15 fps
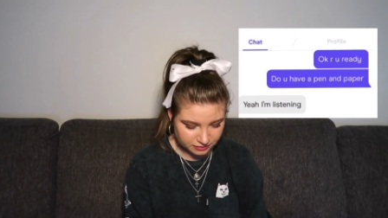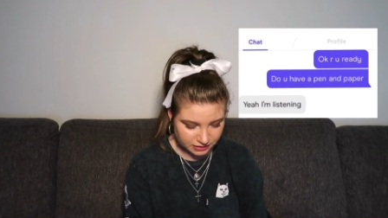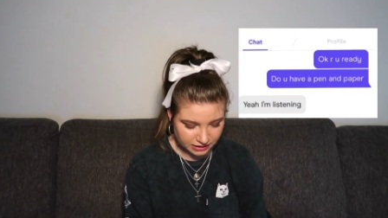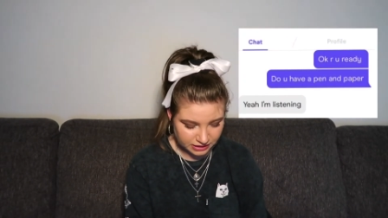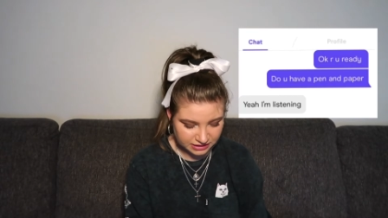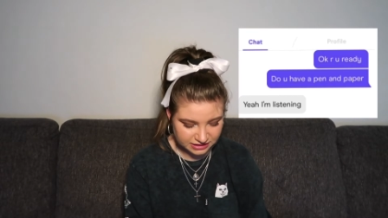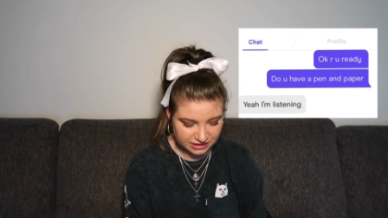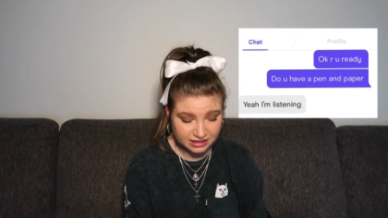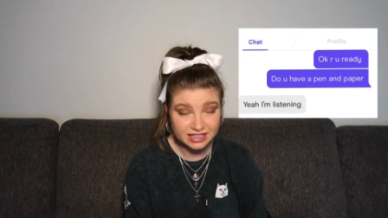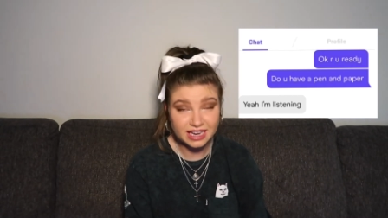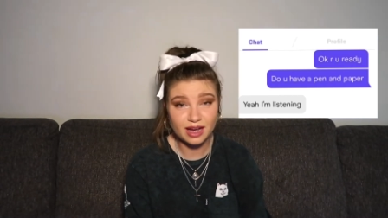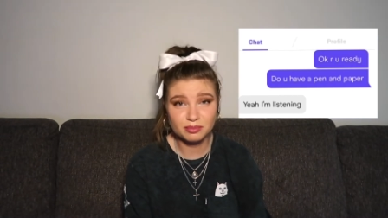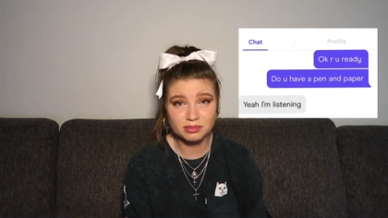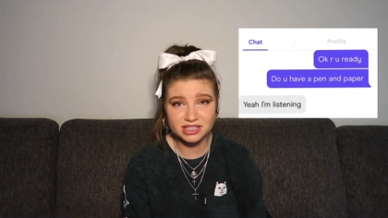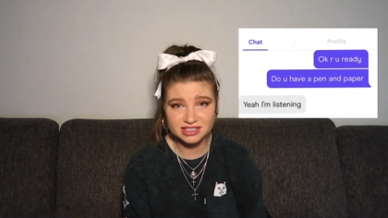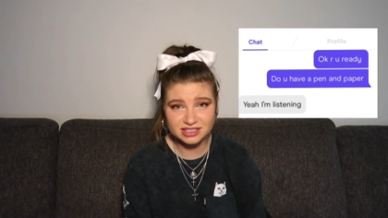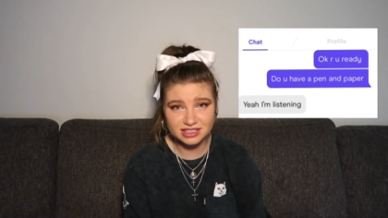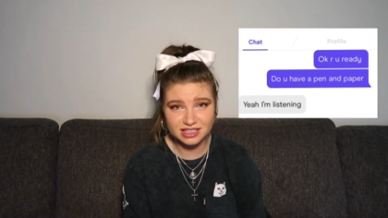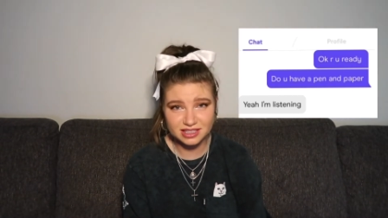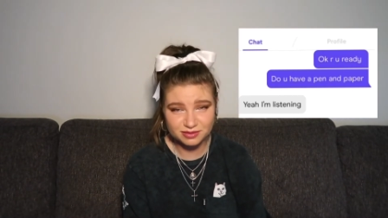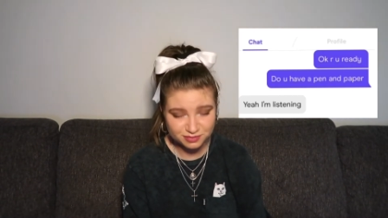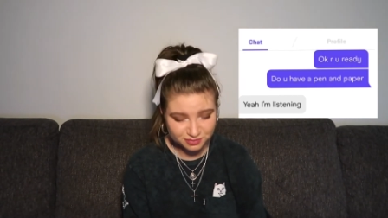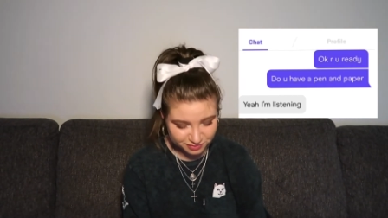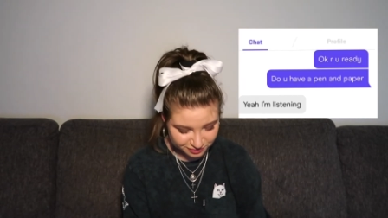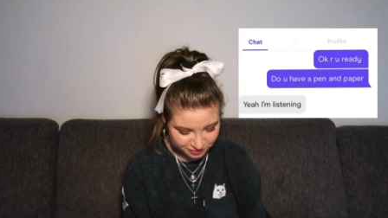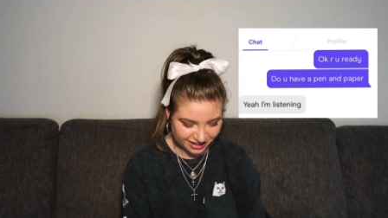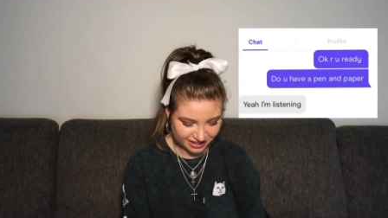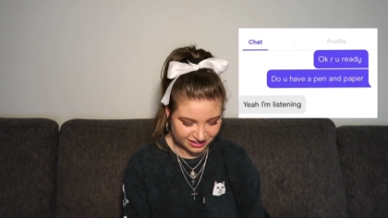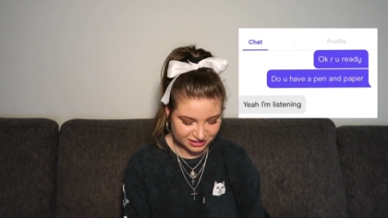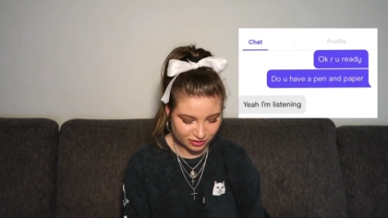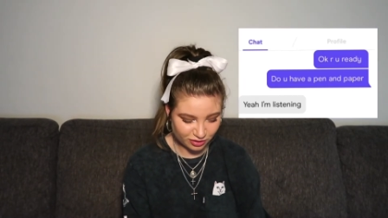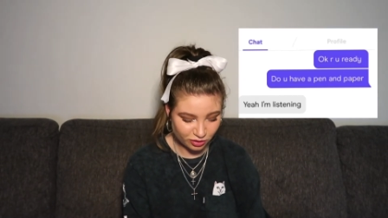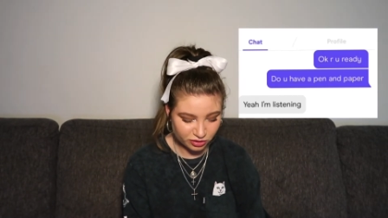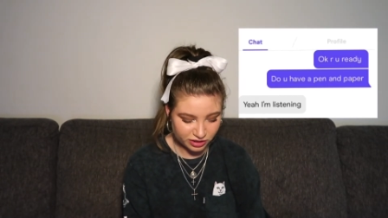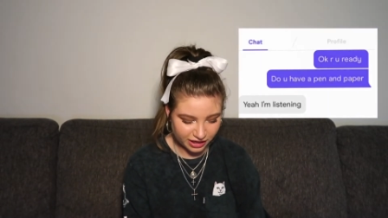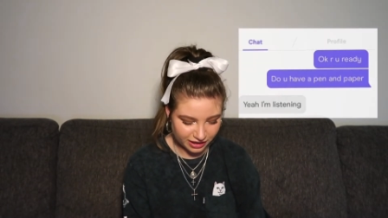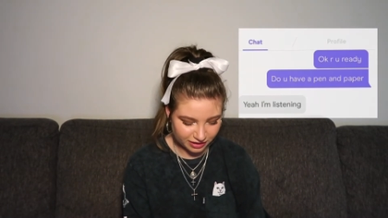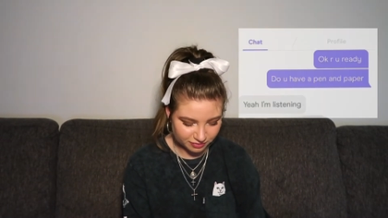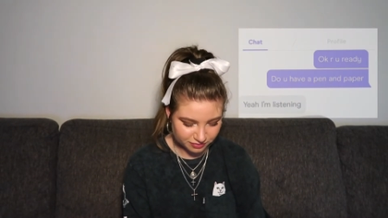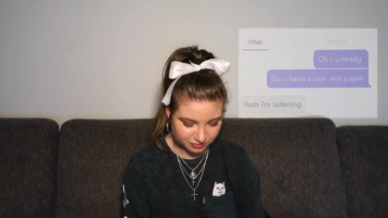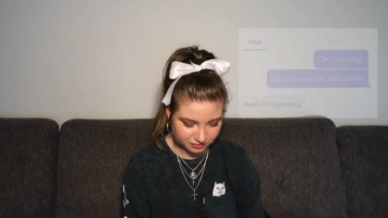He said, yeah, I'm listening. I said, okay.